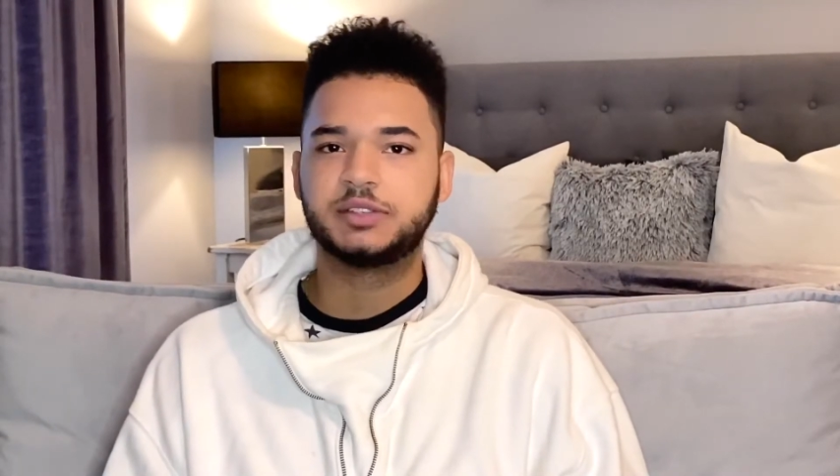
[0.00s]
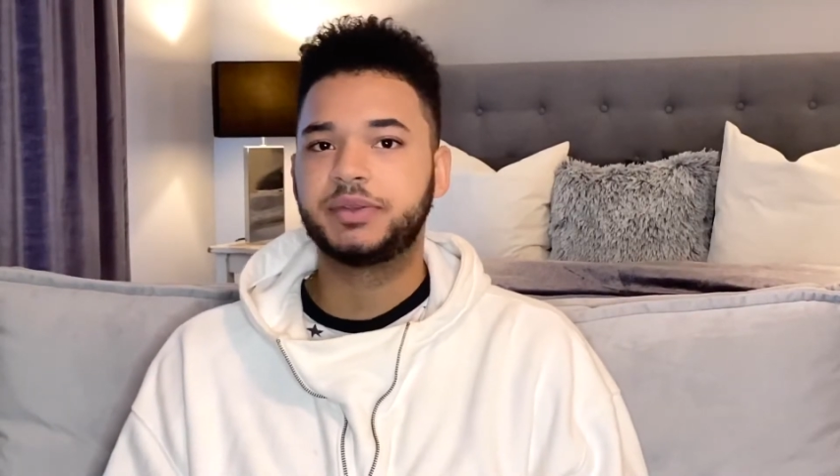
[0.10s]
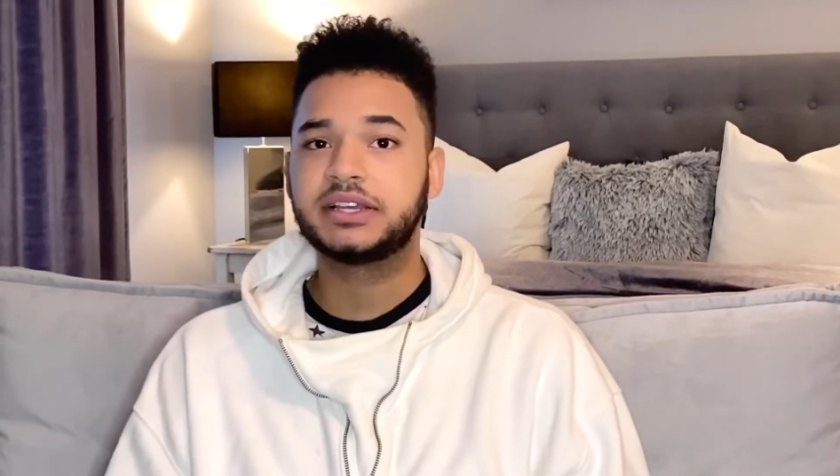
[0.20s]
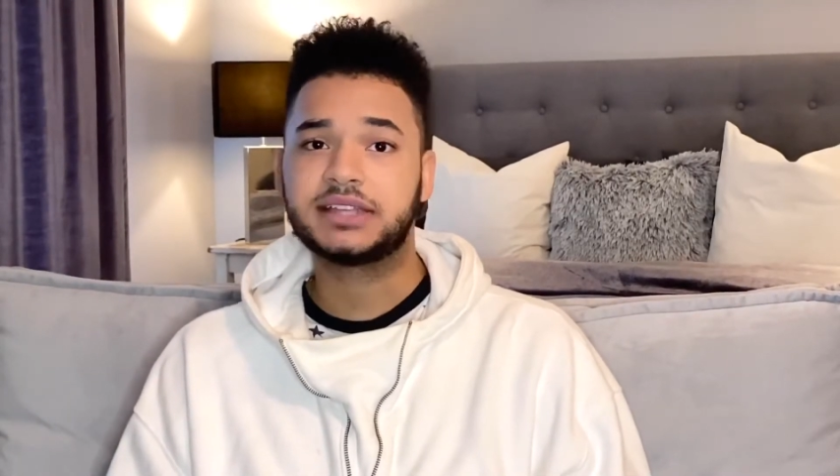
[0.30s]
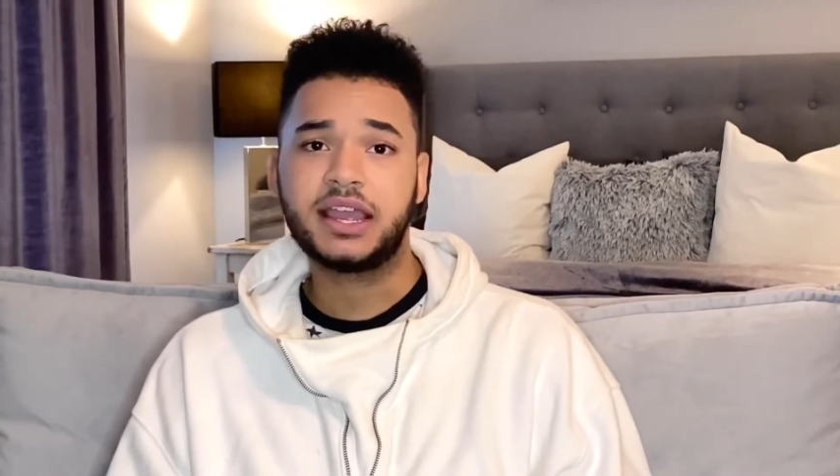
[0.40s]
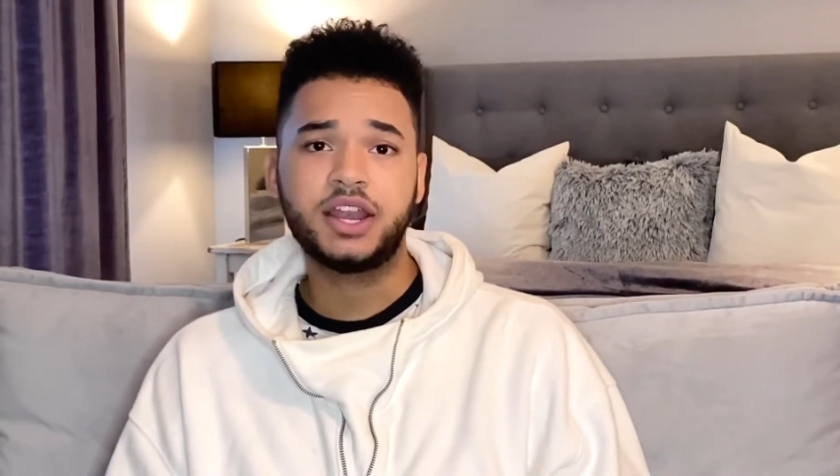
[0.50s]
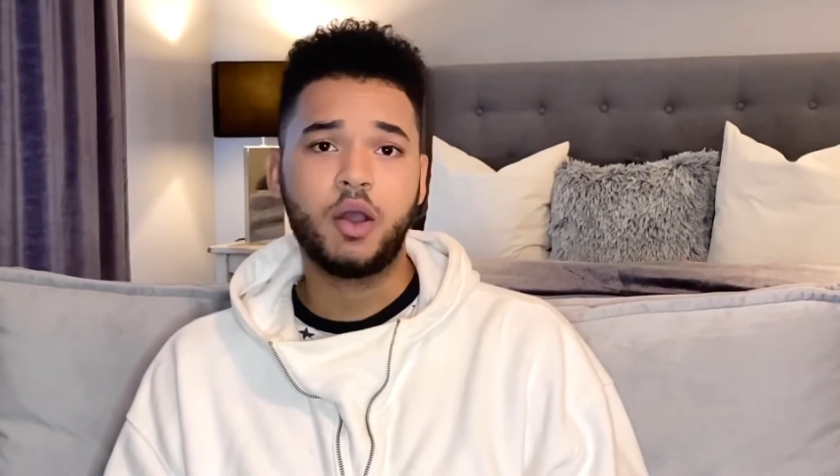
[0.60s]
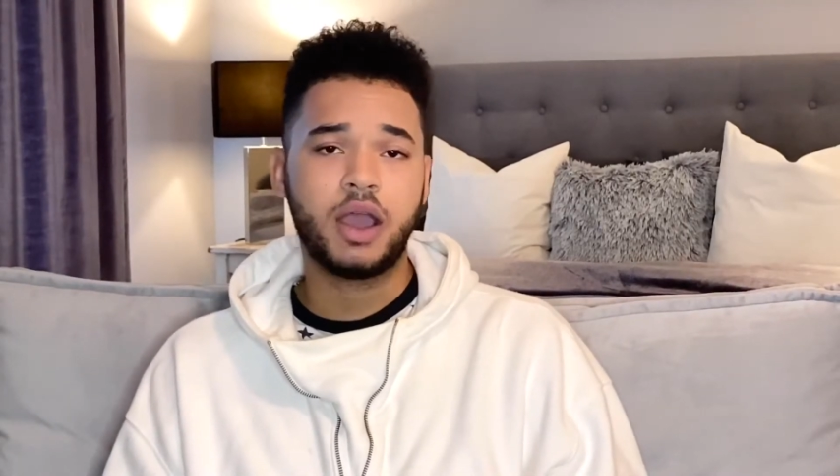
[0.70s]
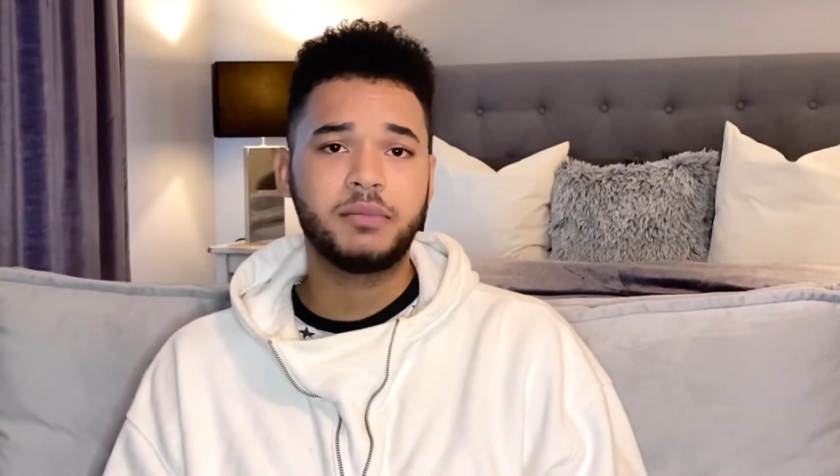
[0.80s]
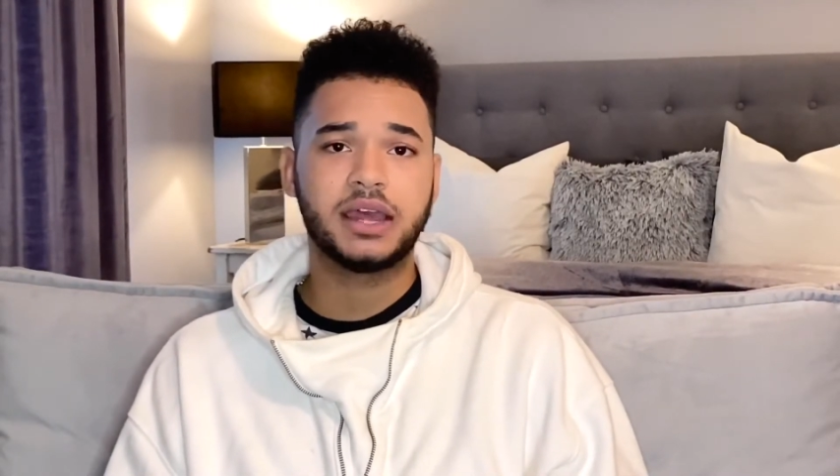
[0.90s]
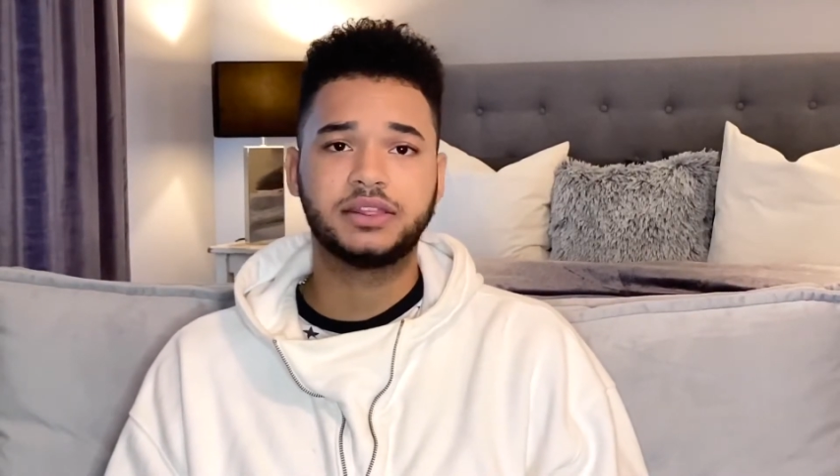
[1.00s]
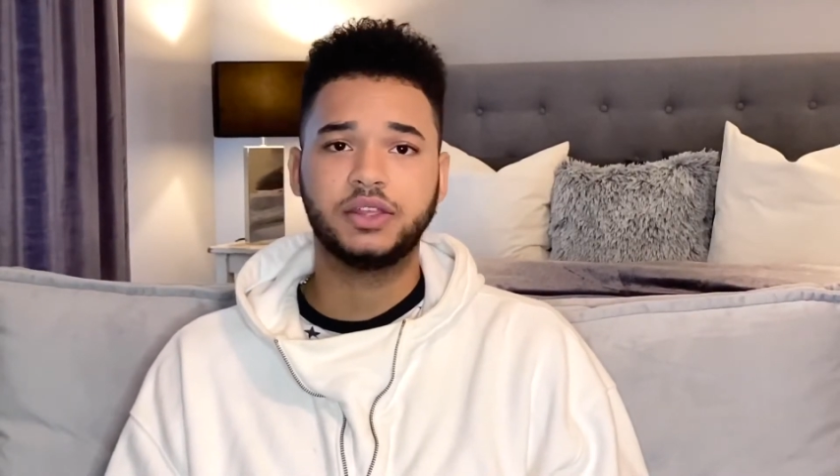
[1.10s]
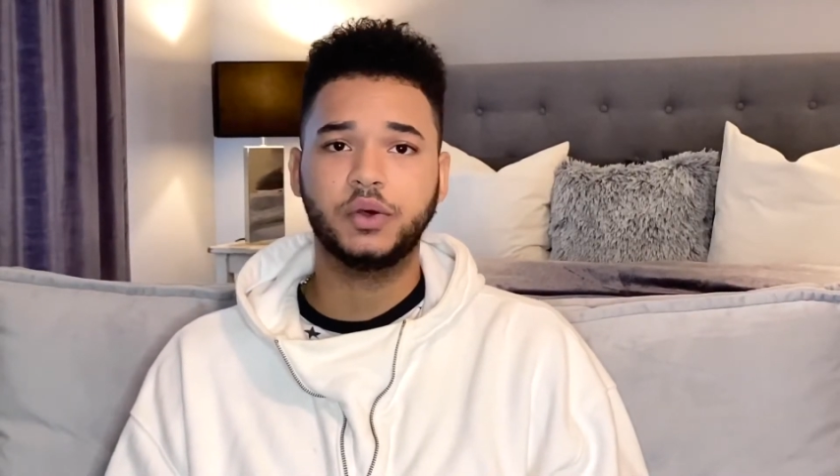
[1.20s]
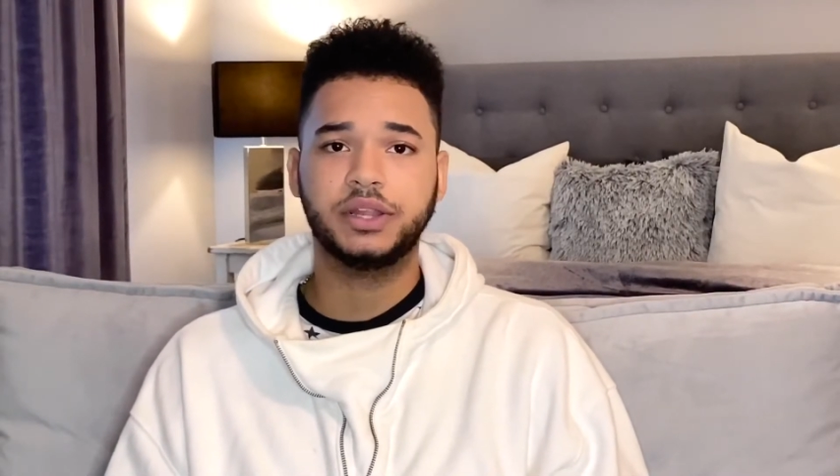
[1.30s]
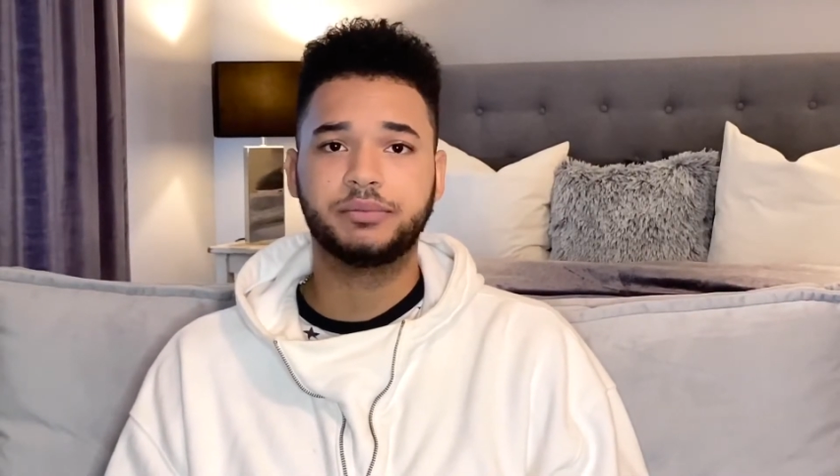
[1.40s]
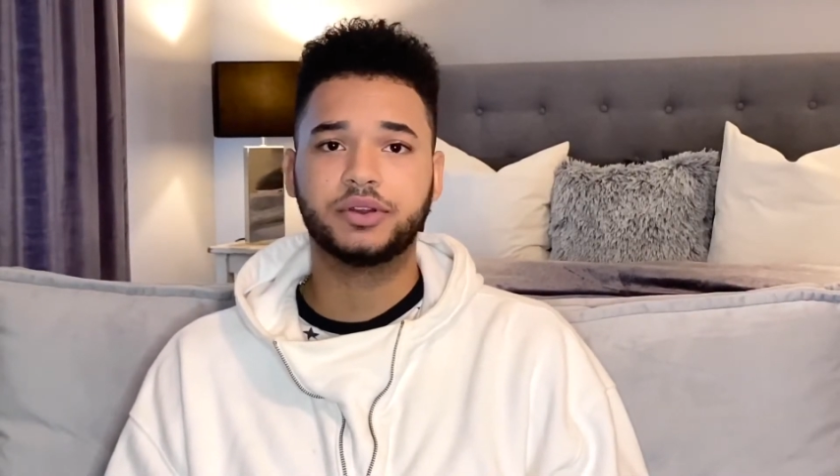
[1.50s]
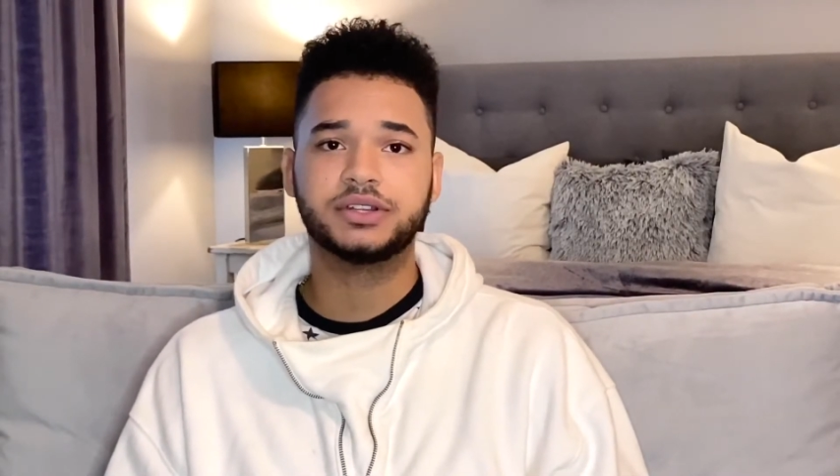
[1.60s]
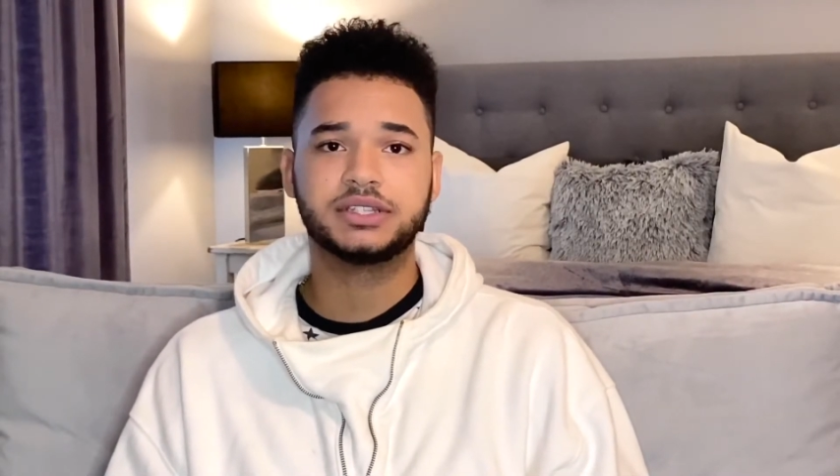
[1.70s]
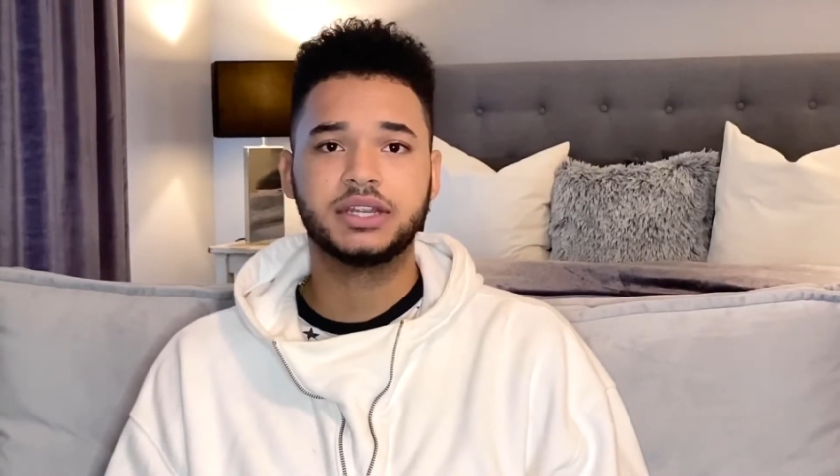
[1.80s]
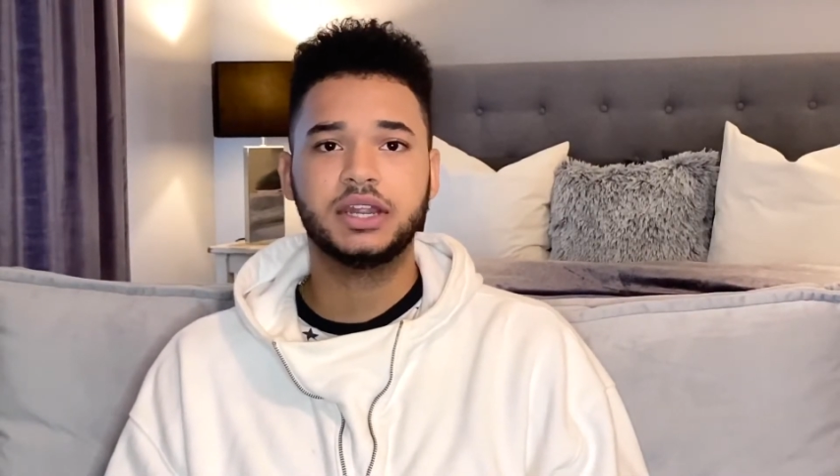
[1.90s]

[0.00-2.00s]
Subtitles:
because I know I'm not the only person